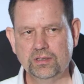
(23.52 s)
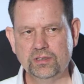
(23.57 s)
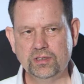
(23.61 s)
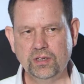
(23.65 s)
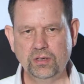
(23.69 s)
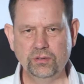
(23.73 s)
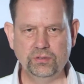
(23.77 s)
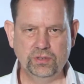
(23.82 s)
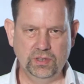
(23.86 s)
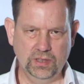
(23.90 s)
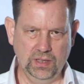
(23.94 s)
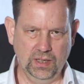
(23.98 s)

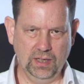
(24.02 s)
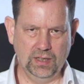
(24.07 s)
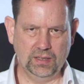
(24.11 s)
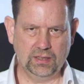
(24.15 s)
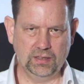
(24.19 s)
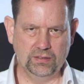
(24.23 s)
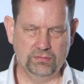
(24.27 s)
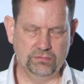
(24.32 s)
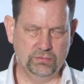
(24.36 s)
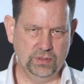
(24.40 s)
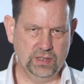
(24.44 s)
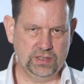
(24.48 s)

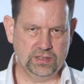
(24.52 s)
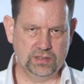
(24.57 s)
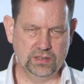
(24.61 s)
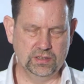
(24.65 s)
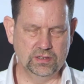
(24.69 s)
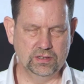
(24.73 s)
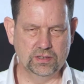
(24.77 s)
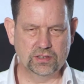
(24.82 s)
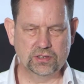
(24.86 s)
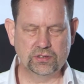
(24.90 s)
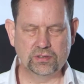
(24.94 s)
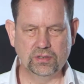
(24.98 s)
zodiac of
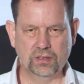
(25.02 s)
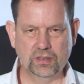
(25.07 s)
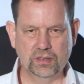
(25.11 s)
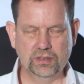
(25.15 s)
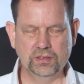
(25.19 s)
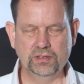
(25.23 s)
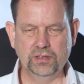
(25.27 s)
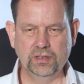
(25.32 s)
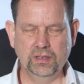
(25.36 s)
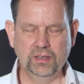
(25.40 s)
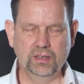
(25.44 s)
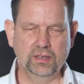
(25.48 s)
Western
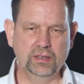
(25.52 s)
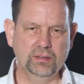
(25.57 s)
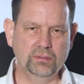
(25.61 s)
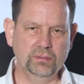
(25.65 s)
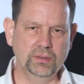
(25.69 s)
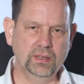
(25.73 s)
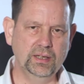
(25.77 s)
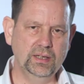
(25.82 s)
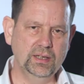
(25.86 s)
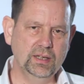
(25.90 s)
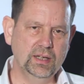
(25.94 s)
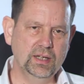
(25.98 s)
astrology
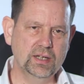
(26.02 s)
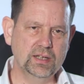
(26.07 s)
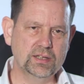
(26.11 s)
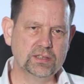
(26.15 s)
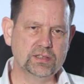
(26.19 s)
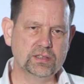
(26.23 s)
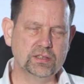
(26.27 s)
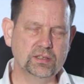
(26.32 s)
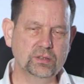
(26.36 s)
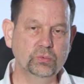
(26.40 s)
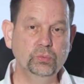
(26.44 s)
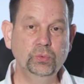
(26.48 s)
anyway
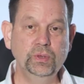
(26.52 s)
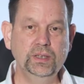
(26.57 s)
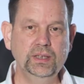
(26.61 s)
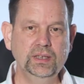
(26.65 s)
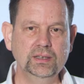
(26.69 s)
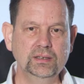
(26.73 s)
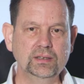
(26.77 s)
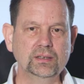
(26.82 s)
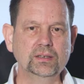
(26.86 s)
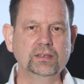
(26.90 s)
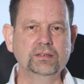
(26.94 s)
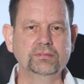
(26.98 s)
as the
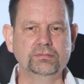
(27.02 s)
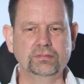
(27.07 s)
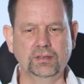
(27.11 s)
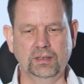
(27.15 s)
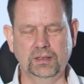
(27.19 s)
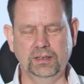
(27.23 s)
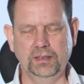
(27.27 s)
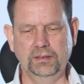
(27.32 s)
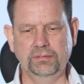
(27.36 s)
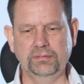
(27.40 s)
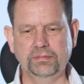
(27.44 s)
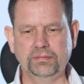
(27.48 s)
wheel of
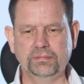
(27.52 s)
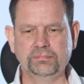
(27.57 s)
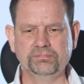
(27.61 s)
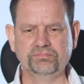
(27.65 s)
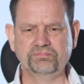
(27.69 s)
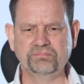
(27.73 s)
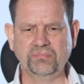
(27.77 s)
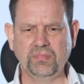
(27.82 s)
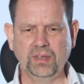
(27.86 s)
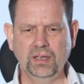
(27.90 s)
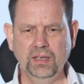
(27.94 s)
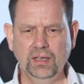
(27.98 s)
life.
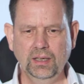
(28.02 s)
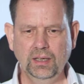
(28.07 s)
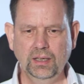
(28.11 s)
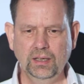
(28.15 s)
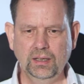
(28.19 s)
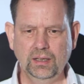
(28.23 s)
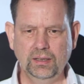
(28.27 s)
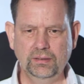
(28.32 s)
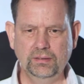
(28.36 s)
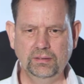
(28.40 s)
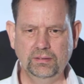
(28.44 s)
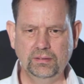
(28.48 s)

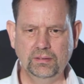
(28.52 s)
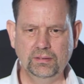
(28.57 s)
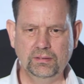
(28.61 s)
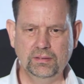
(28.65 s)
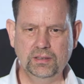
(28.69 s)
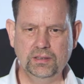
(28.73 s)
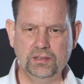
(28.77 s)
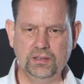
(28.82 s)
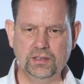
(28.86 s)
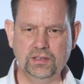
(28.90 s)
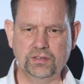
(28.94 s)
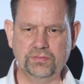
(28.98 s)
And
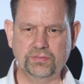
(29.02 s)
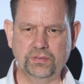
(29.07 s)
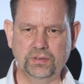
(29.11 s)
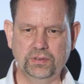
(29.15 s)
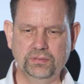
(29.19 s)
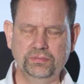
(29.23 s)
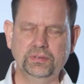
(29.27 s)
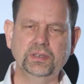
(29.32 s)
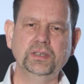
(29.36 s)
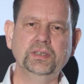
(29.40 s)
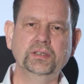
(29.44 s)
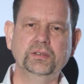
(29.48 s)
this is
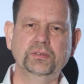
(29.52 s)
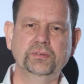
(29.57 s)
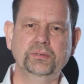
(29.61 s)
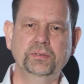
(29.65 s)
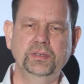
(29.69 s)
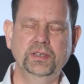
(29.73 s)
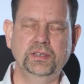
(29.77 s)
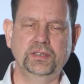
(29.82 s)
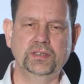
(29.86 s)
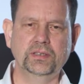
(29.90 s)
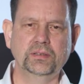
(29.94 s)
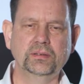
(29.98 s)
for a very
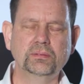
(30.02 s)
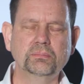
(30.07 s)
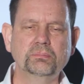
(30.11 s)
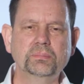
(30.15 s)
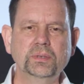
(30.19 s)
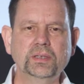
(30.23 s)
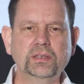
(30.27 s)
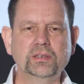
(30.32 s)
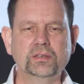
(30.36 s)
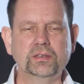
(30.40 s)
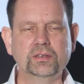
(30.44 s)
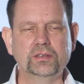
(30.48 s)
good reason,
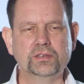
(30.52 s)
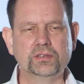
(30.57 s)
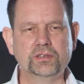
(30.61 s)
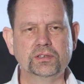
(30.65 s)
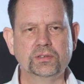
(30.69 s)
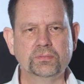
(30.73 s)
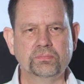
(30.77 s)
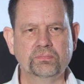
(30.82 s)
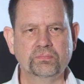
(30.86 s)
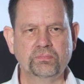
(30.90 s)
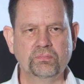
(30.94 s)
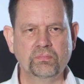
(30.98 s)

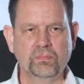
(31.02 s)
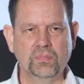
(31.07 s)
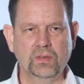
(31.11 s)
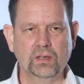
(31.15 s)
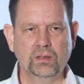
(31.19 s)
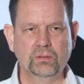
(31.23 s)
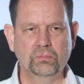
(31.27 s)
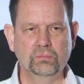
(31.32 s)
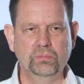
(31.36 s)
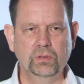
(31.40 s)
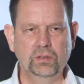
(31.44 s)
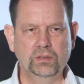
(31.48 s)
because
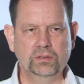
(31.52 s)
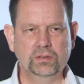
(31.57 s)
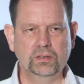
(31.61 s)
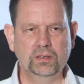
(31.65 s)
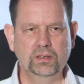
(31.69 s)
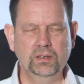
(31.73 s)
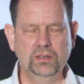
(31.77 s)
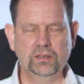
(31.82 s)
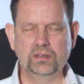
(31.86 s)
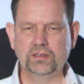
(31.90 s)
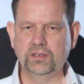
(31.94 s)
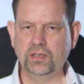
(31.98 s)

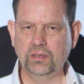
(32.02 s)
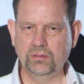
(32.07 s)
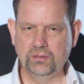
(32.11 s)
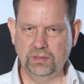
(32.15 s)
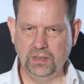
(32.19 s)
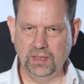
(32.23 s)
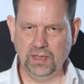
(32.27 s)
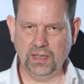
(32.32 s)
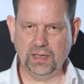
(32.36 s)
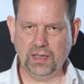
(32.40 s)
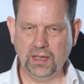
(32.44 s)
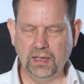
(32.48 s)
what the
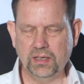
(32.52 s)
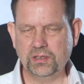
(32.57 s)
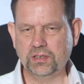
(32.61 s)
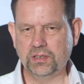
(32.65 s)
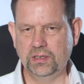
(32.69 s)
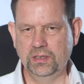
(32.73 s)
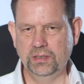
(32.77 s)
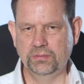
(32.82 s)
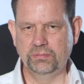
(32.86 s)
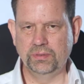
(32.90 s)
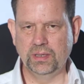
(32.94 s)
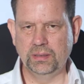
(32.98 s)
zodiac
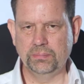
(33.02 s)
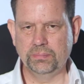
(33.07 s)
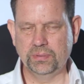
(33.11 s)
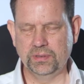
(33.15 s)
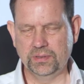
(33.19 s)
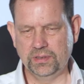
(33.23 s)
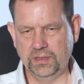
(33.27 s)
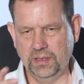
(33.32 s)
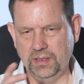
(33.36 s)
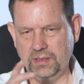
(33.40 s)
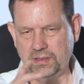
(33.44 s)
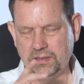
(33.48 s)
actually
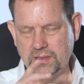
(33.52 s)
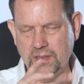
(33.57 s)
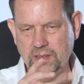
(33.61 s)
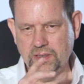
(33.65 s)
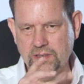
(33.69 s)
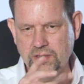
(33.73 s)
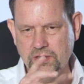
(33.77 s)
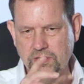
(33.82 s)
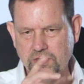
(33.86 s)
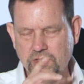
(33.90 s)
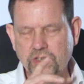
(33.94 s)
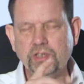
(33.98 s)
represents
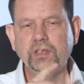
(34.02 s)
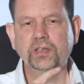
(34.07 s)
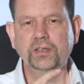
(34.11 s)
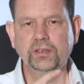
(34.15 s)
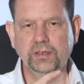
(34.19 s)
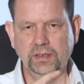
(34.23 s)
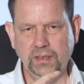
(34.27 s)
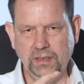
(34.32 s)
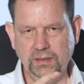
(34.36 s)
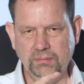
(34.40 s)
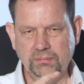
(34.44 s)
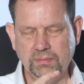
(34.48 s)
is a
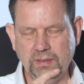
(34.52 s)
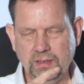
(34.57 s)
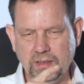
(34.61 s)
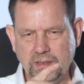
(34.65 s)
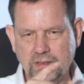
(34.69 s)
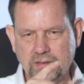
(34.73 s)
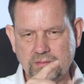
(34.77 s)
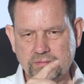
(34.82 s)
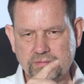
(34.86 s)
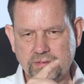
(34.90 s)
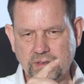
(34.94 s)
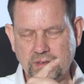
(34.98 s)
journey
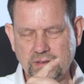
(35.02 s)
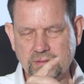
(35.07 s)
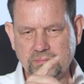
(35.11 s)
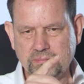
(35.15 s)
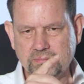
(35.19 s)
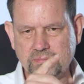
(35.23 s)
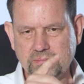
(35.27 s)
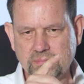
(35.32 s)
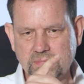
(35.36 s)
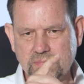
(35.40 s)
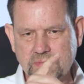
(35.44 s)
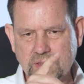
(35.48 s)

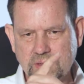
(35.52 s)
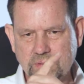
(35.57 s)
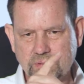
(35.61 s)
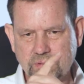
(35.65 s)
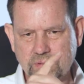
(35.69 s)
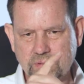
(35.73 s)
from